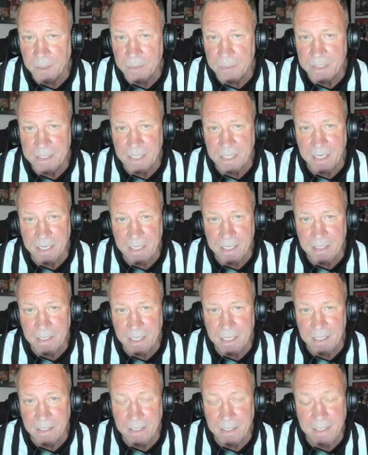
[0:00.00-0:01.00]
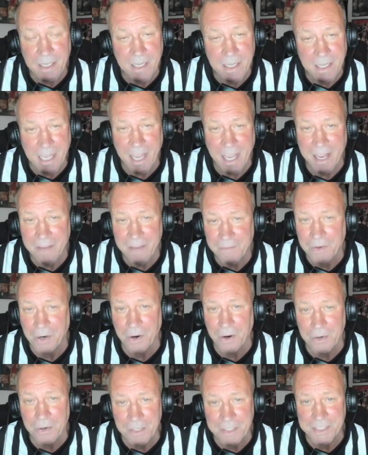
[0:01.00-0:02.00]
me tell you, he gave
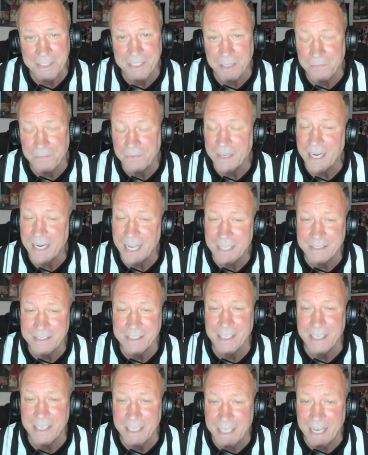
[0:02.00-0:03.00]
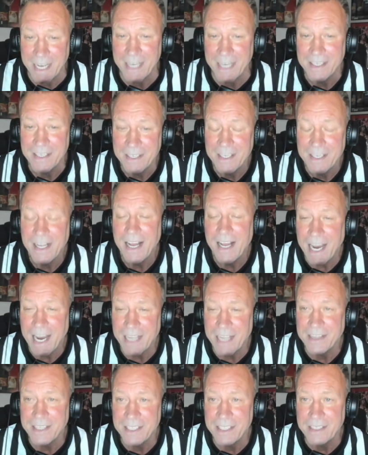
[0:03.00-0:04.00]
Kurt a stiffy, and I tell you that I
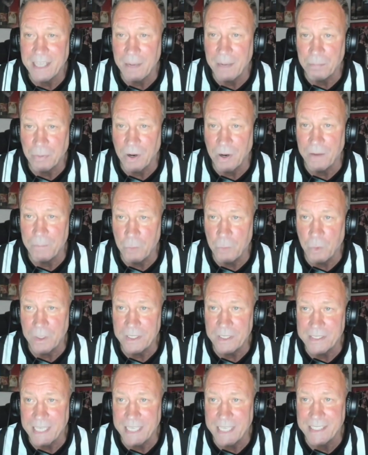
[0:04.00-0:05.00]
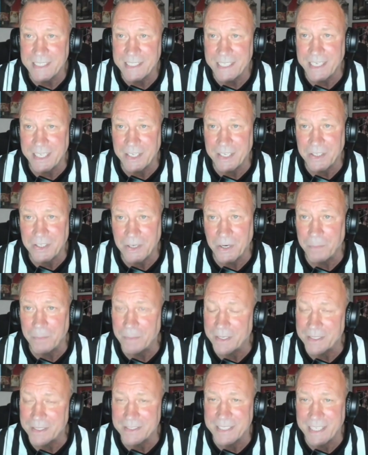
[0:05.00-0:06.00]
think that brought more intensity to the Kurt,
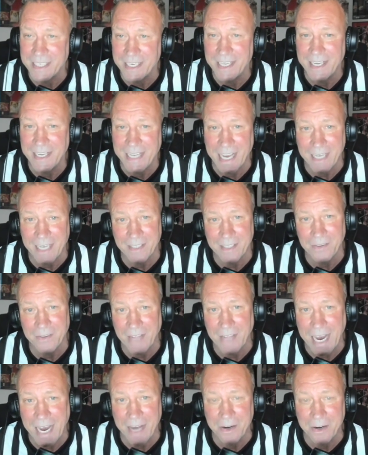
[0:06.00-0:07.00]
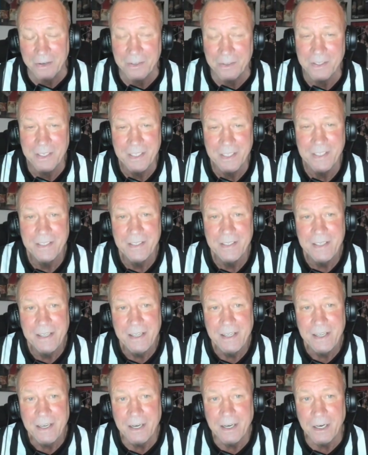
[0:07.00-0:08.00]
because he got a little hotter,
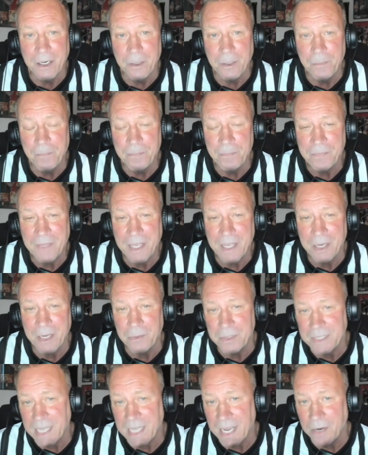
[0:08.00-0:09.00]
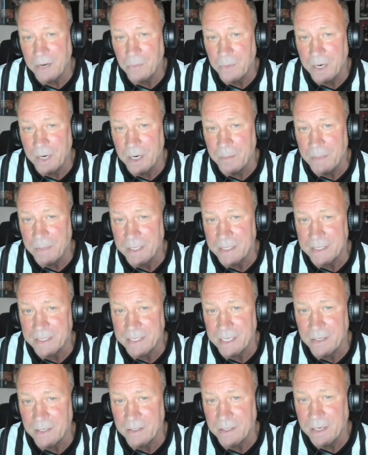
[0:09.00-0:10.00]
and it was kind of weird, because
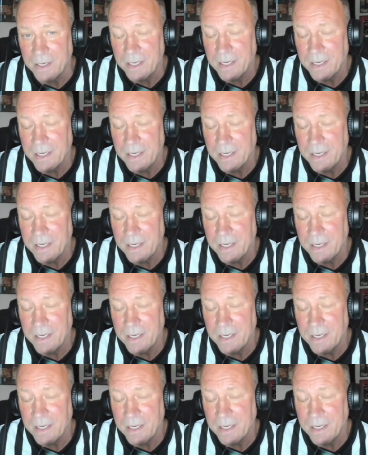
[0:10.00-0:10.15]
here's